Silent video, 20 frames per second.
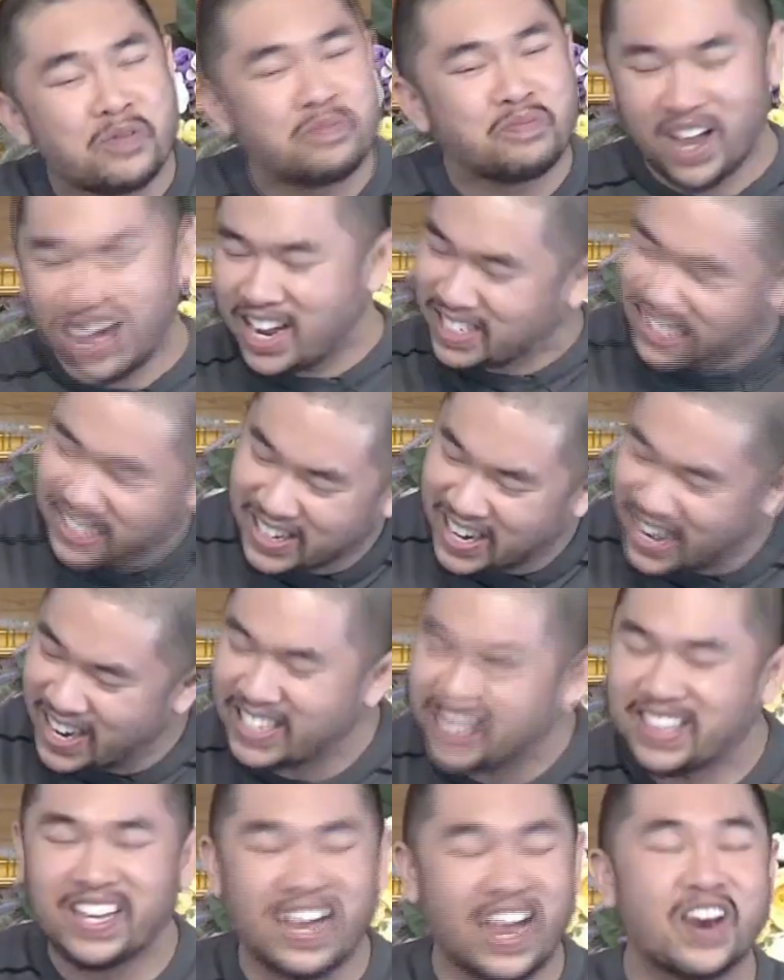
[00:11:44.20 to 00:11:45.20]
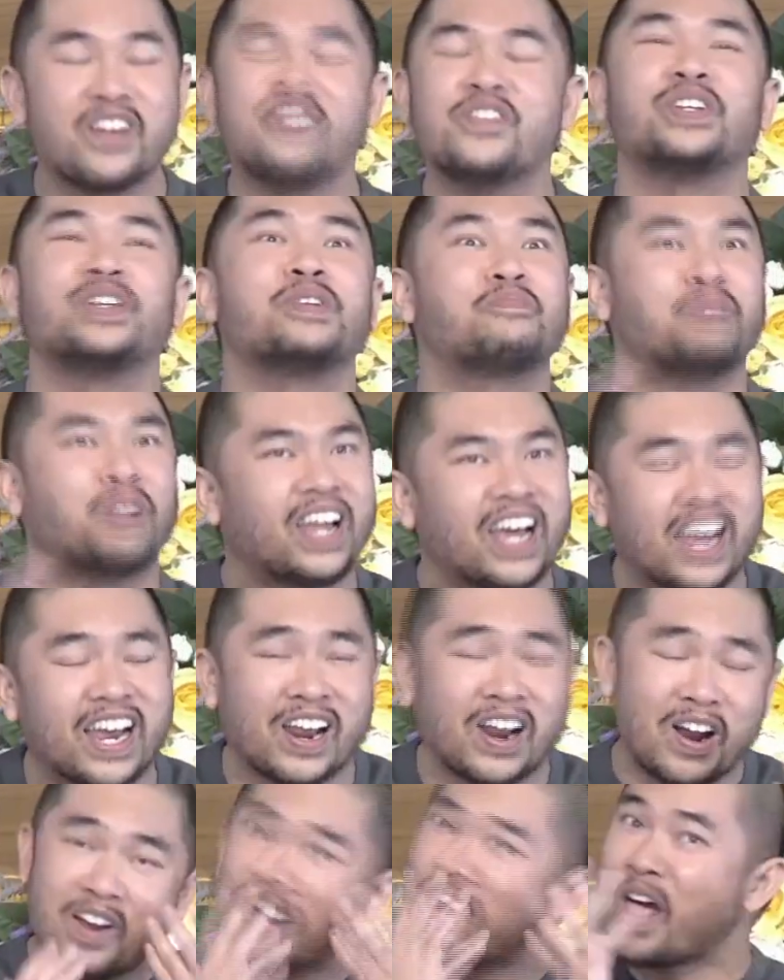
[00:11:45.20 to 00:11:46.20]
Blaster kind of thing. And he would just play it.
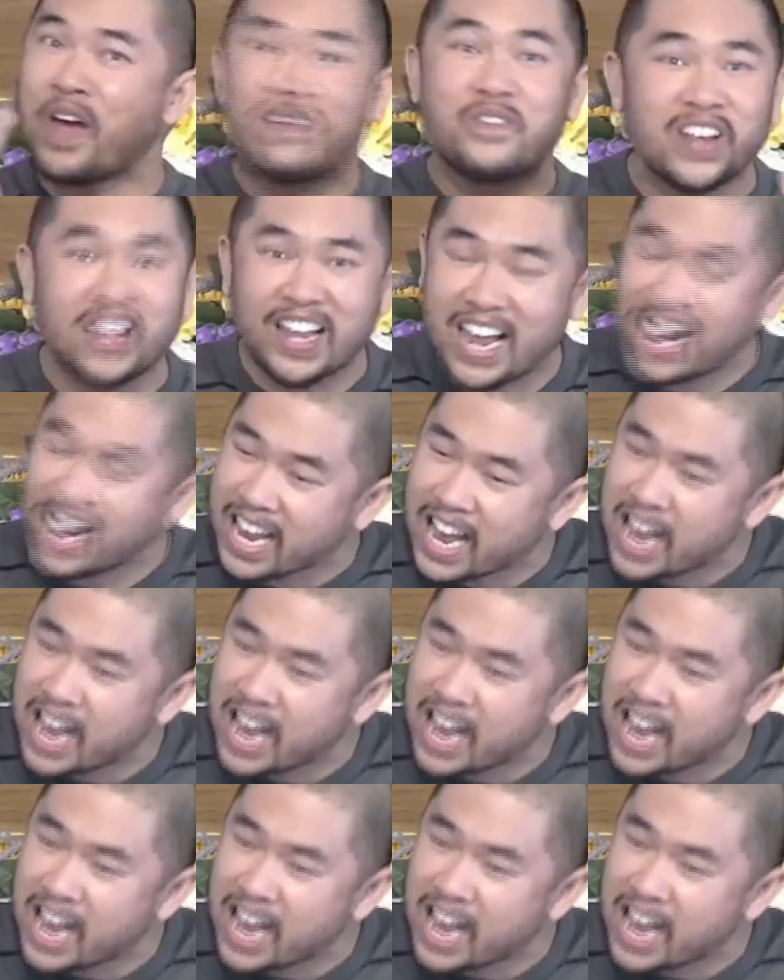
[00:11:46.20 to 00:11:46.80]
And I'd be like,